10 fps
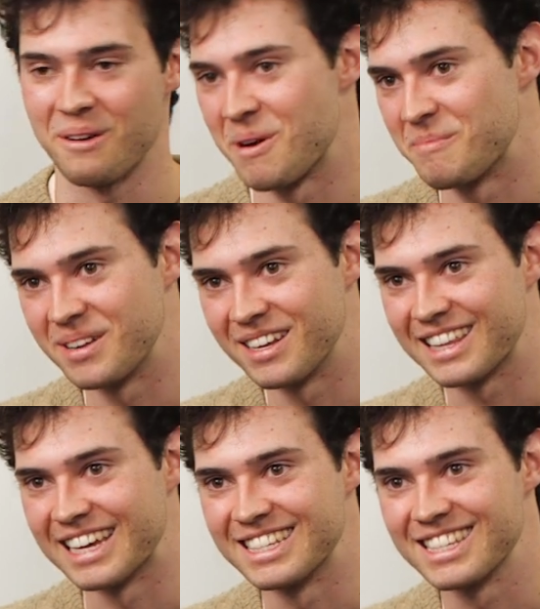equipment,
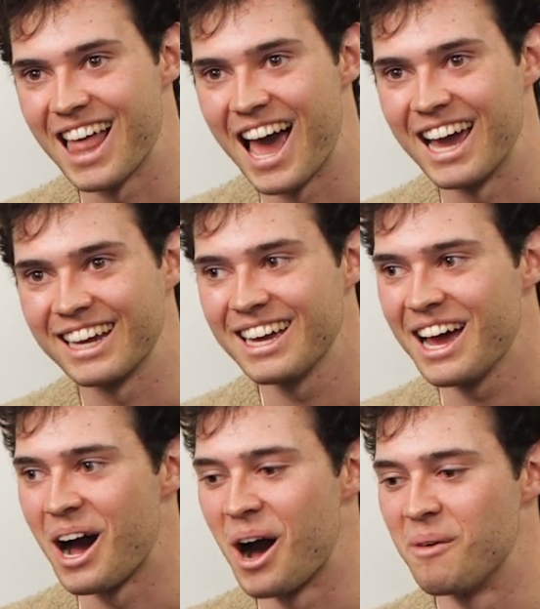things like
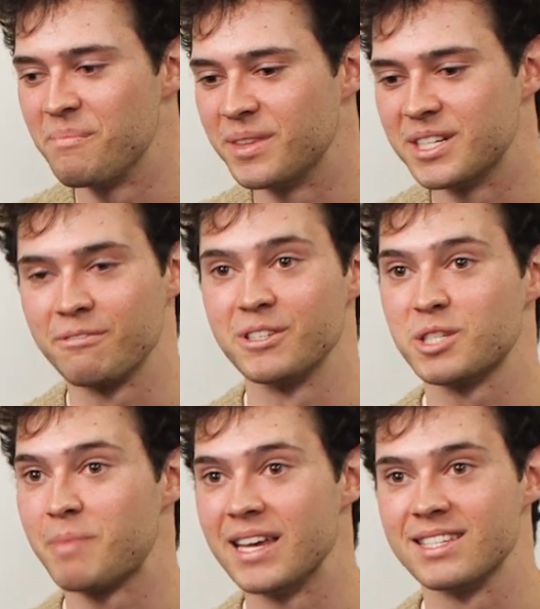the different
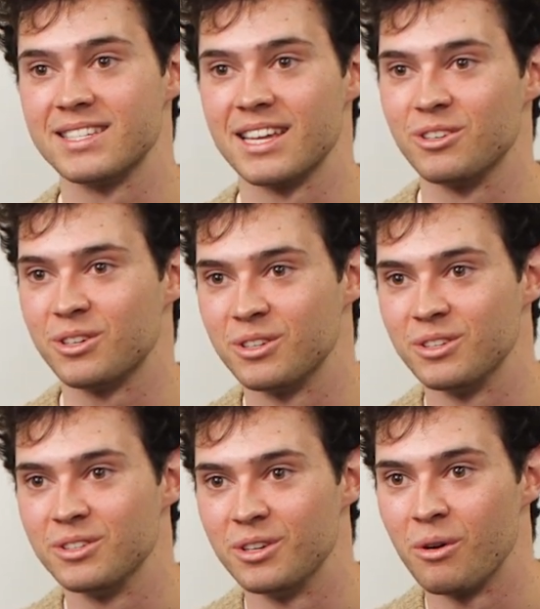spaces that you
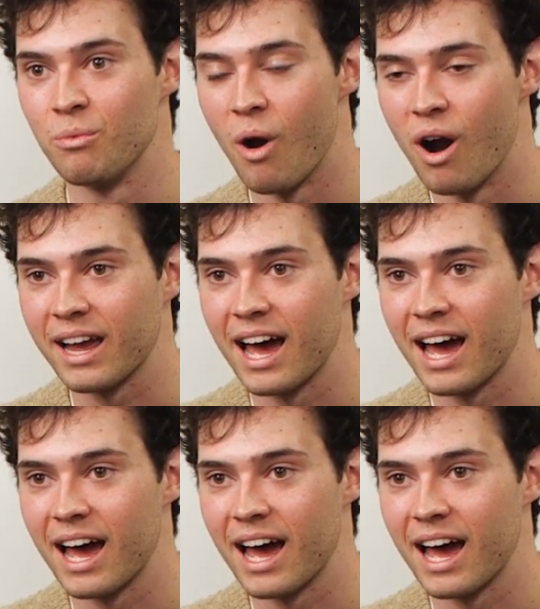can, you know, work